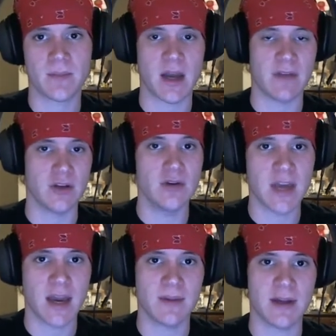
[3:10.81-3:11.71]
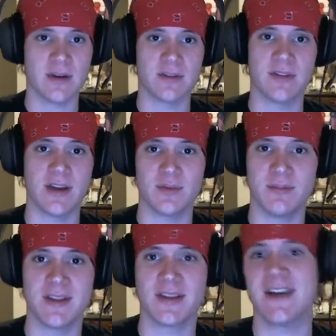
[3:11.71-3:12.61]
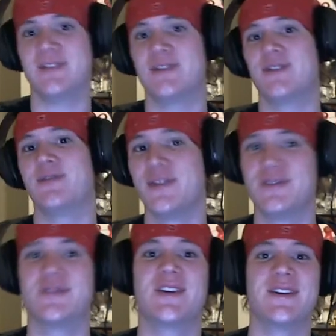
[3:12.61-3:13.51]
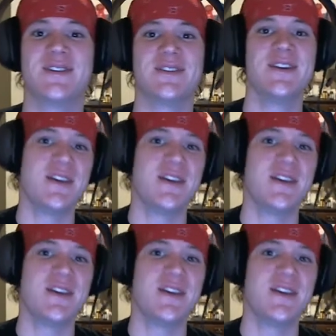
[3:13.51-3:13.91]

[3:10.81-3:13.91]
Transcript: I have a new cam now, so that will be the case in all the future videos.